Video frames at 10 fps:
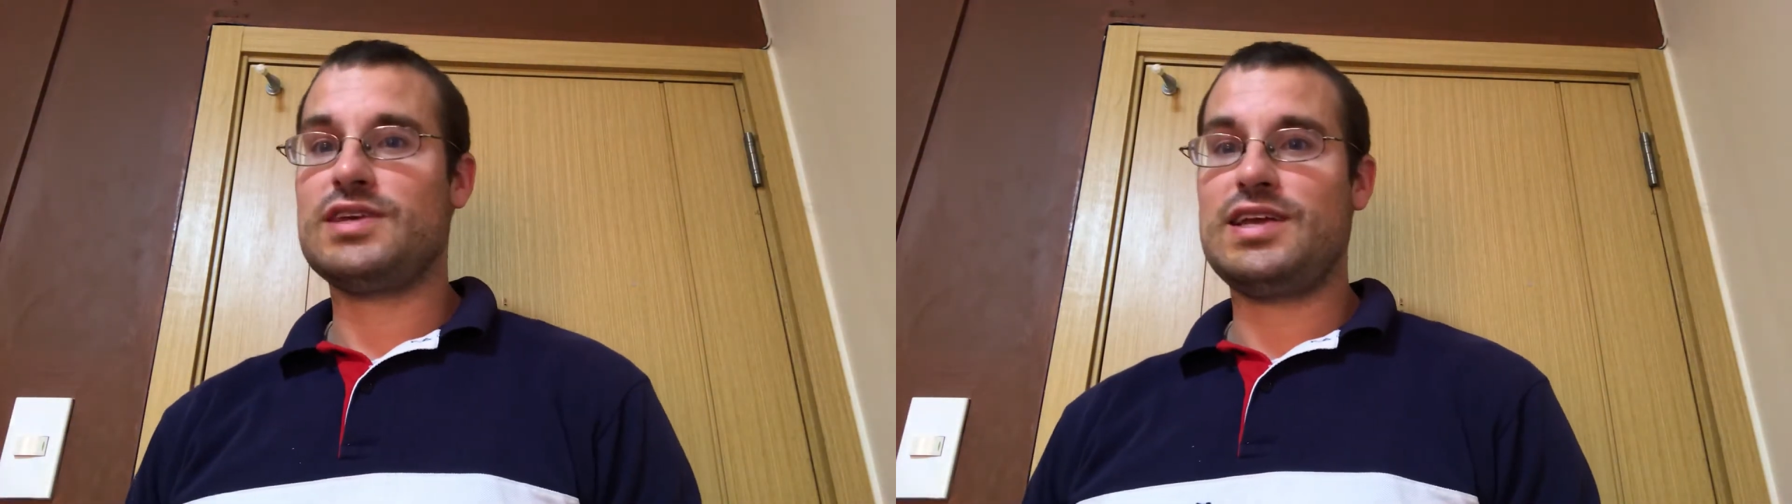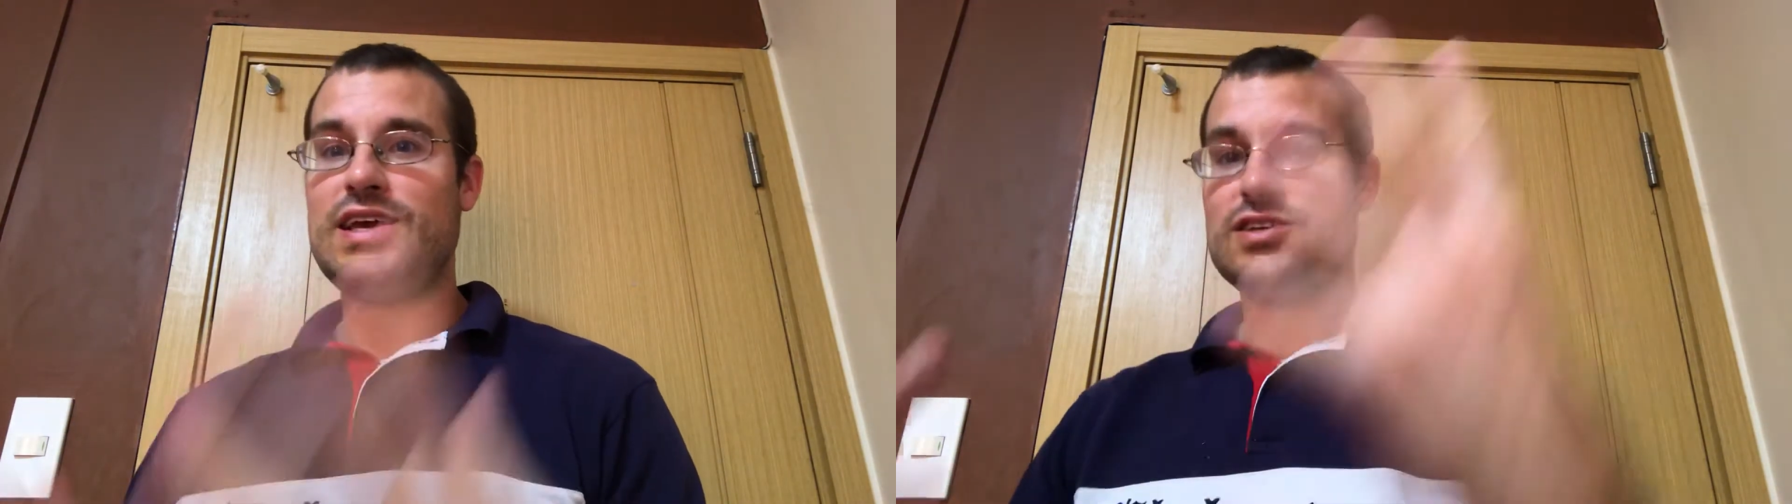
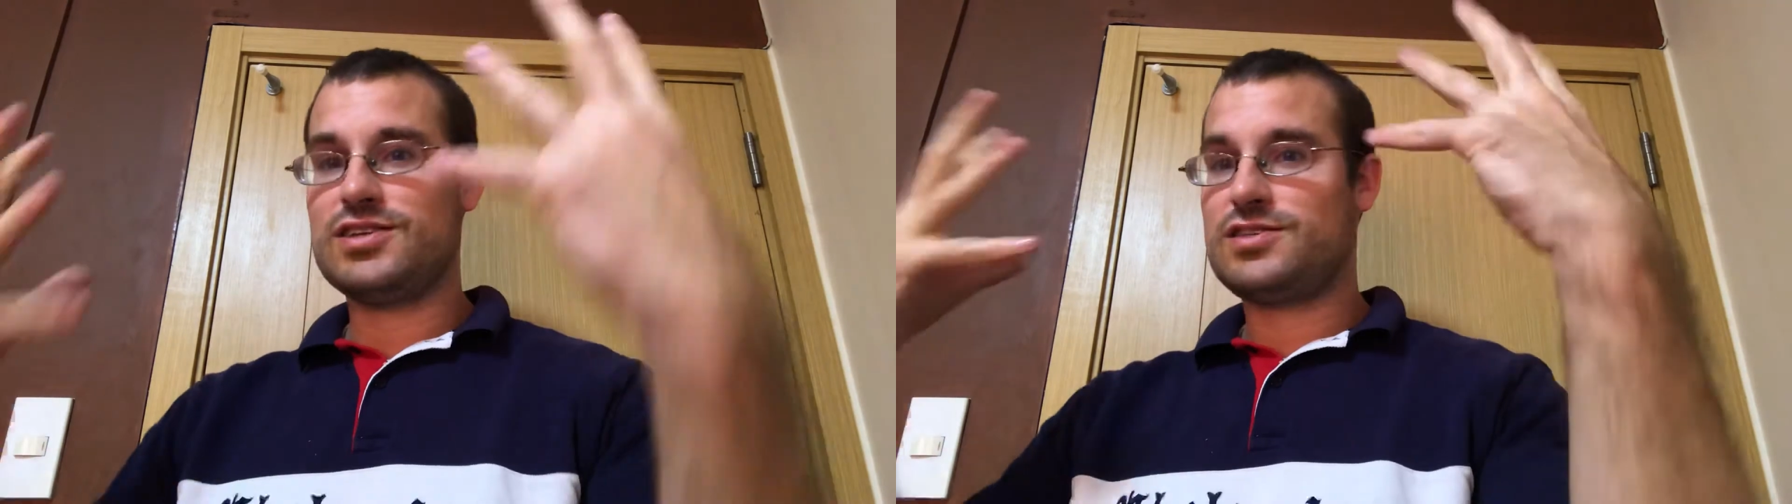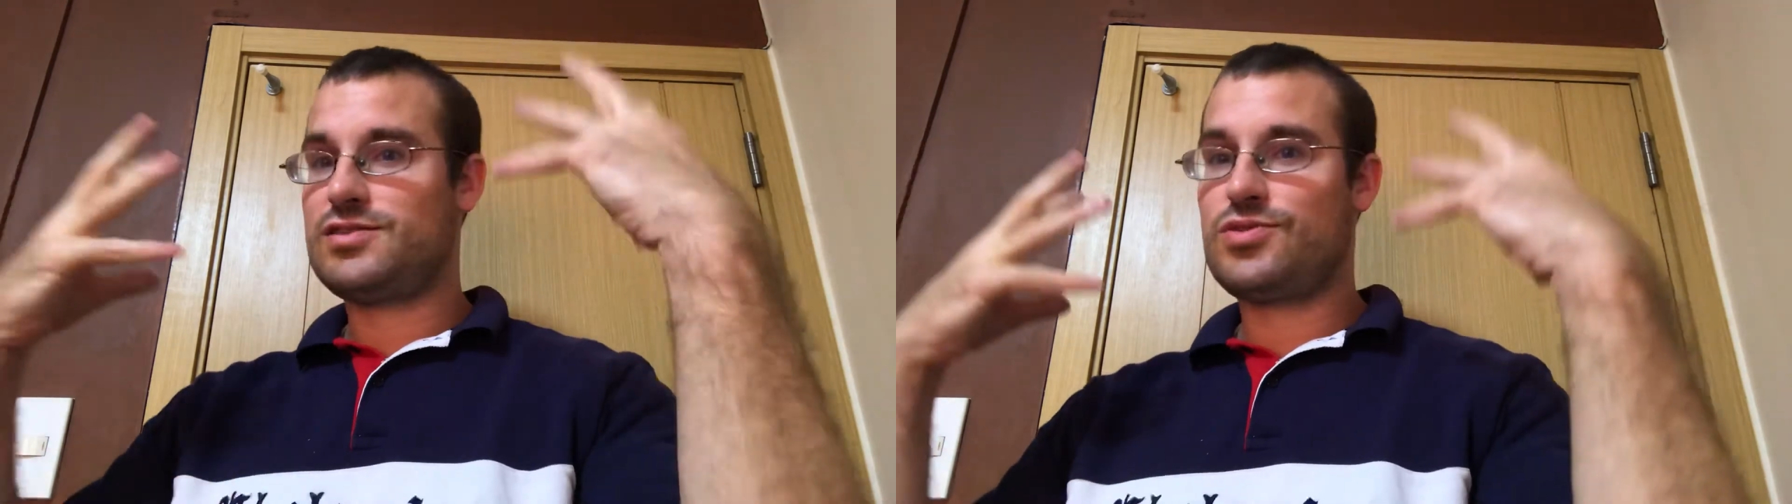and he
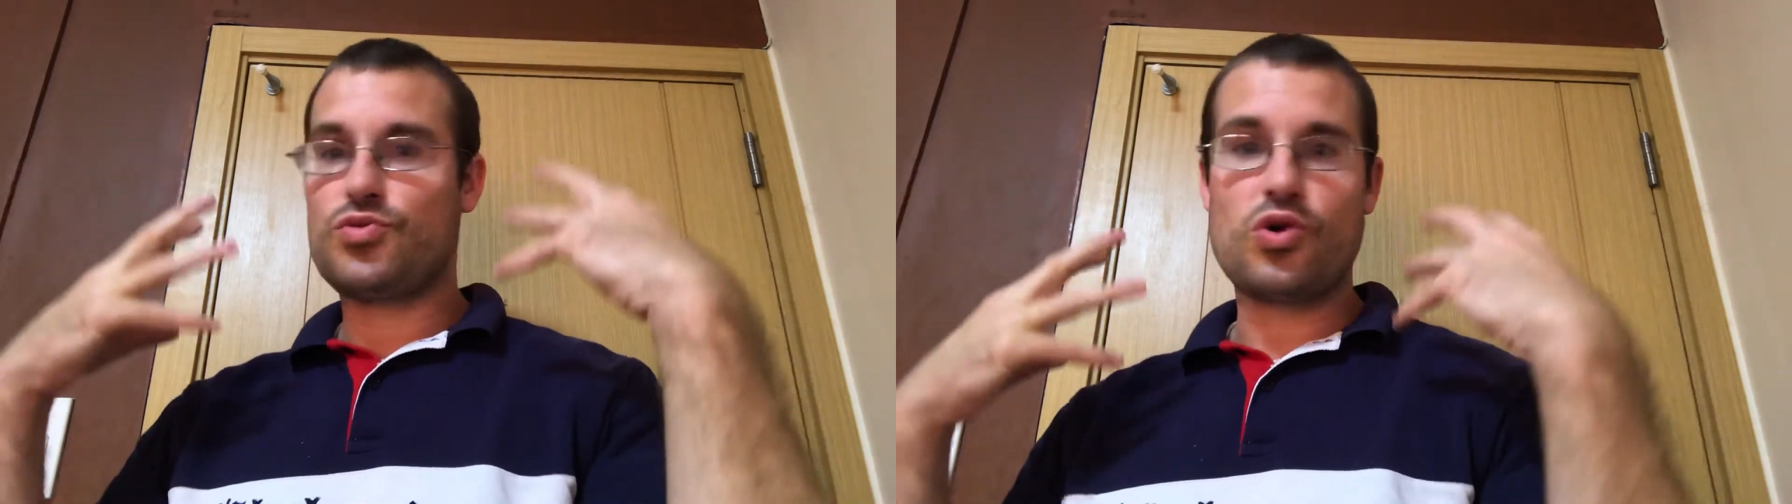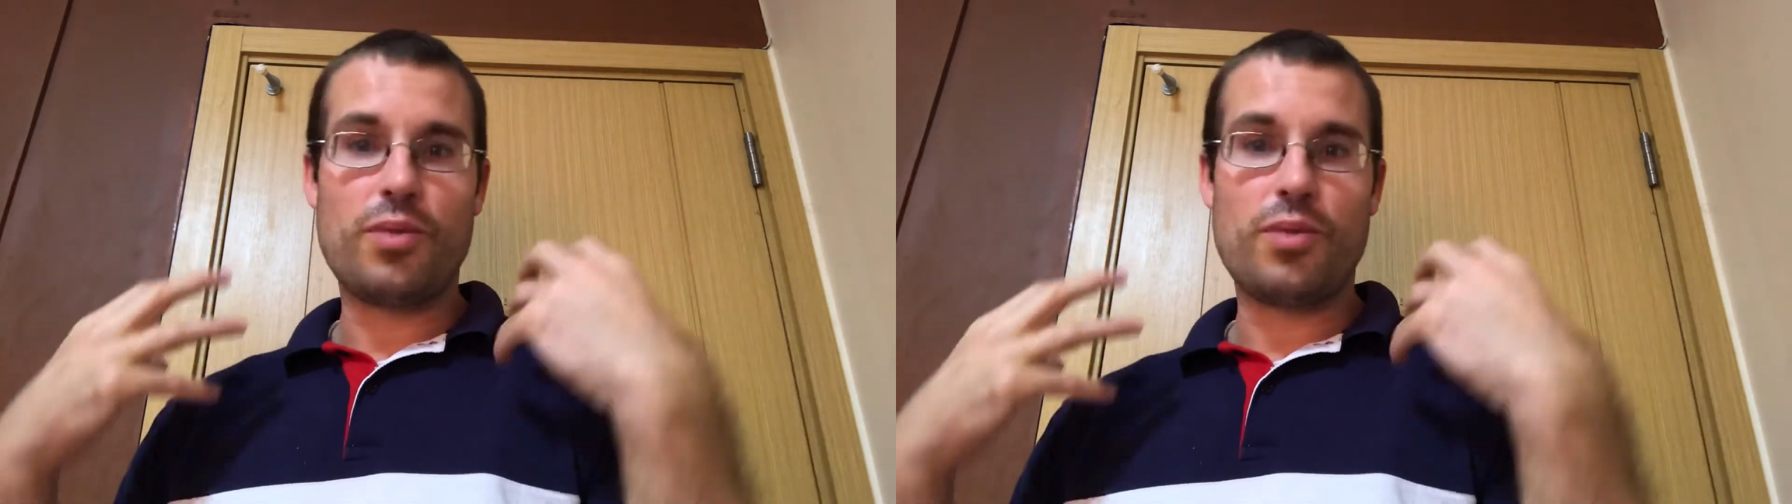just threw